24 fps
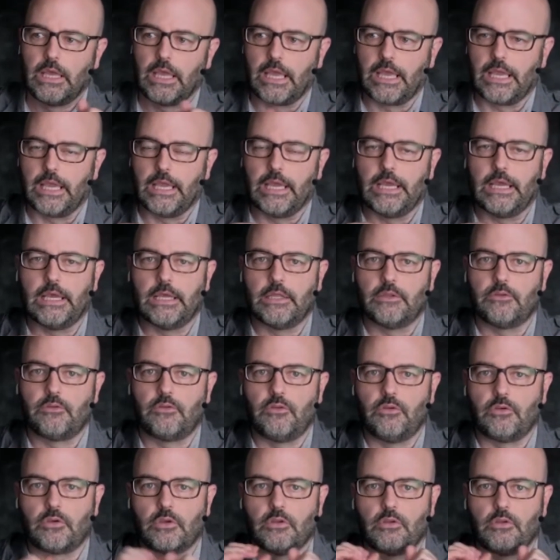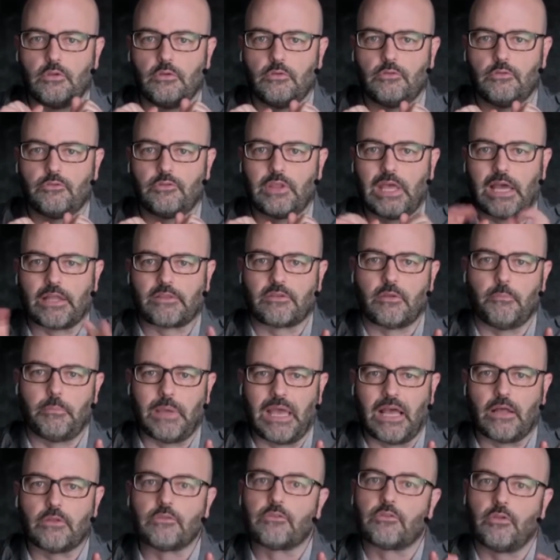and you could use that to
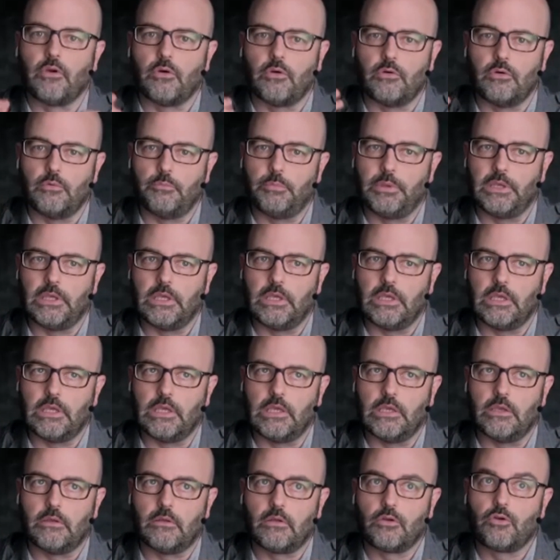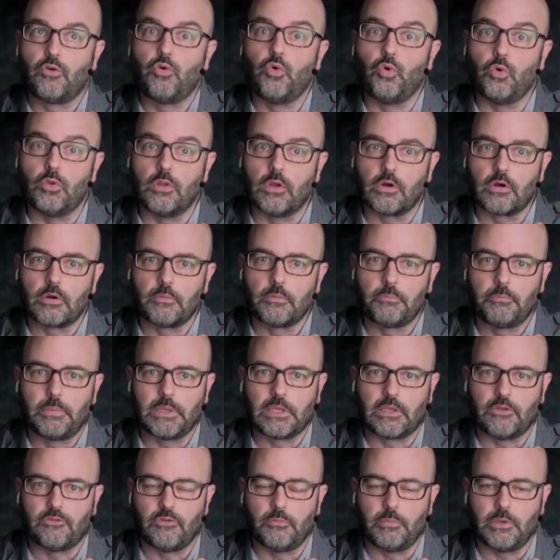bounce, though it would be cooler
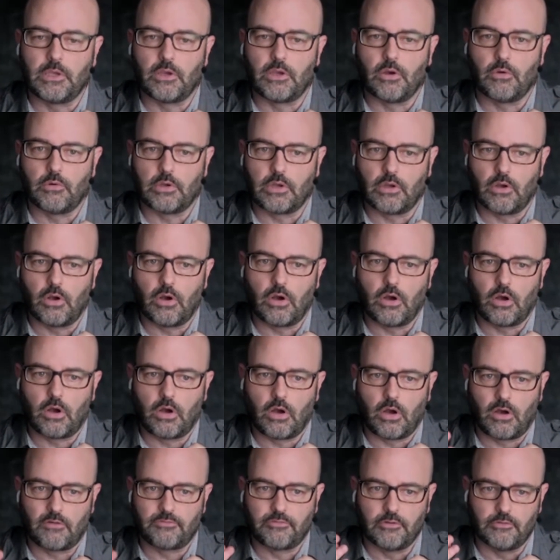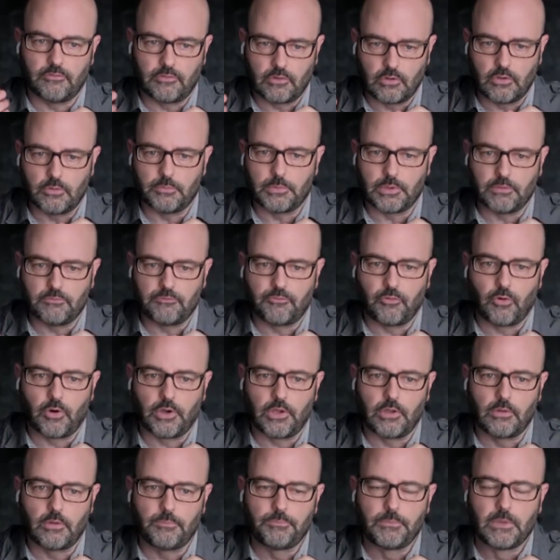because you'd be going off of aluminum
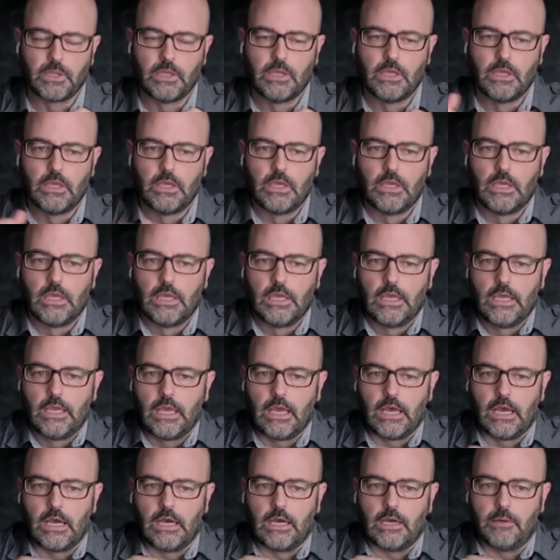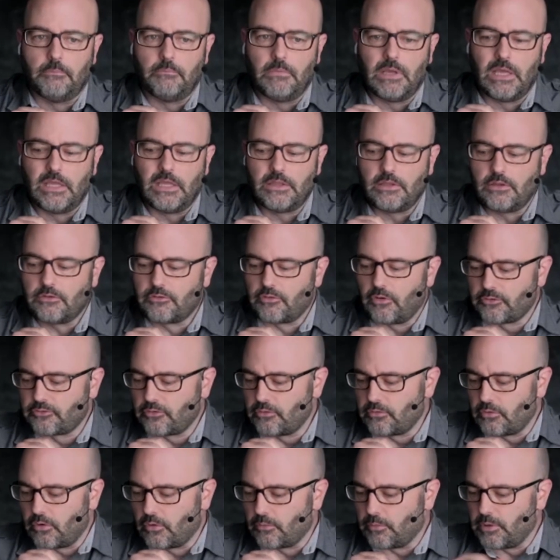foil. And there's
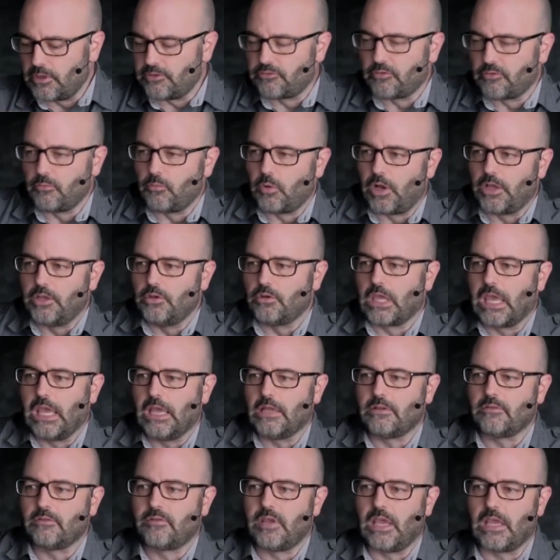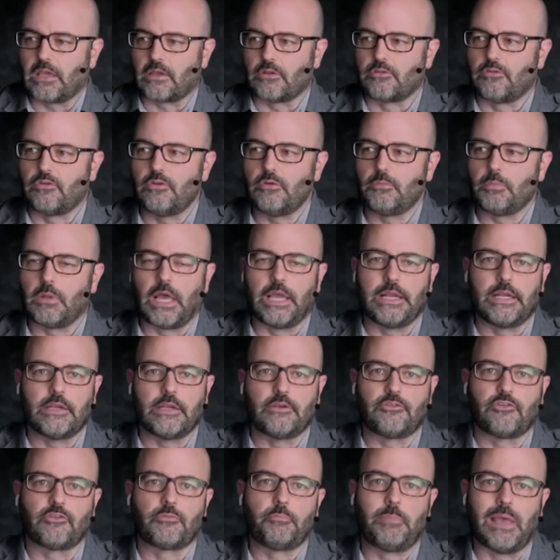also no reason why you can't take a tube light
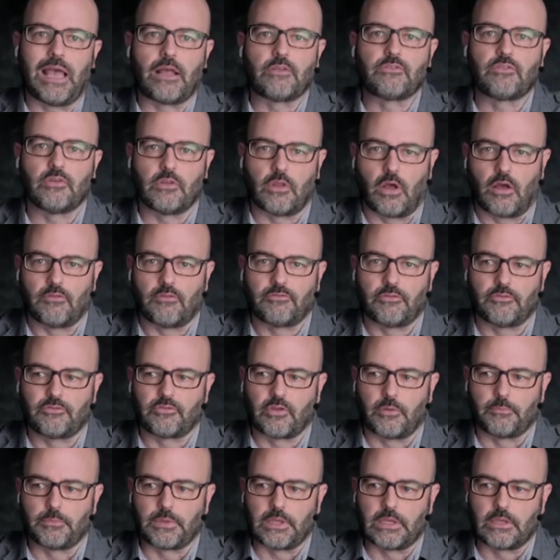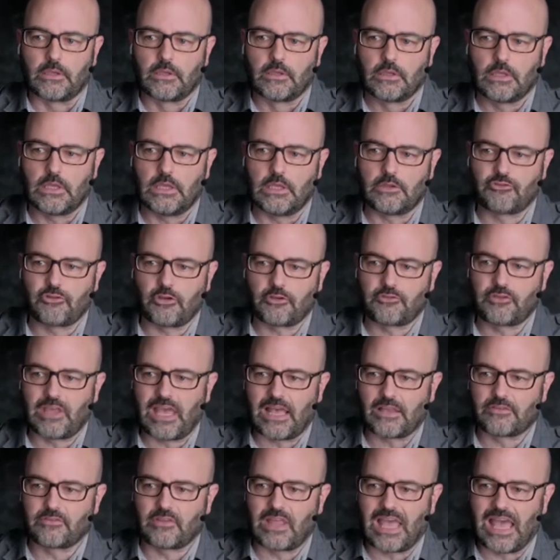and just bounce it off of something. It just
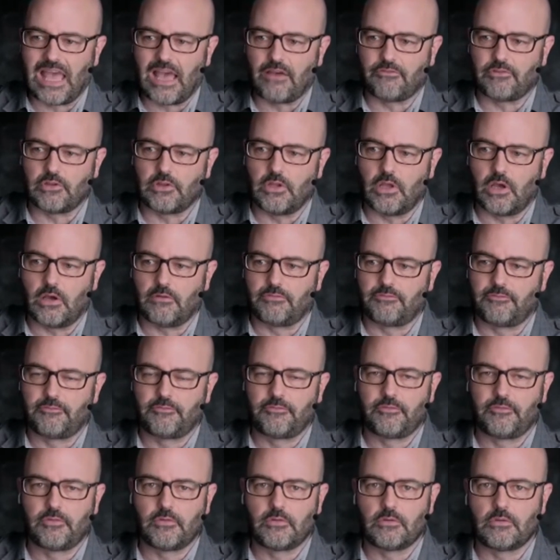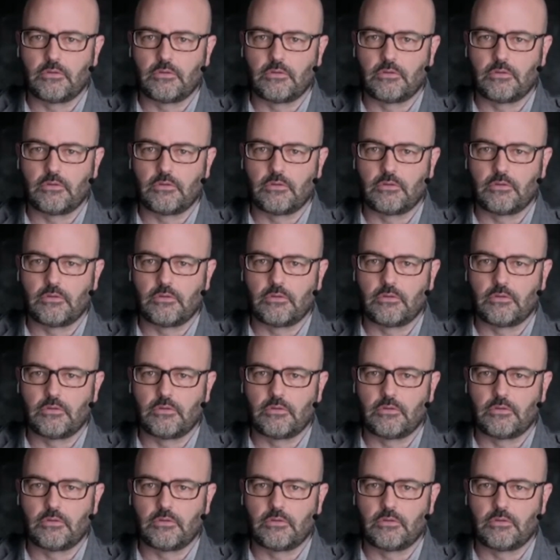has to have enough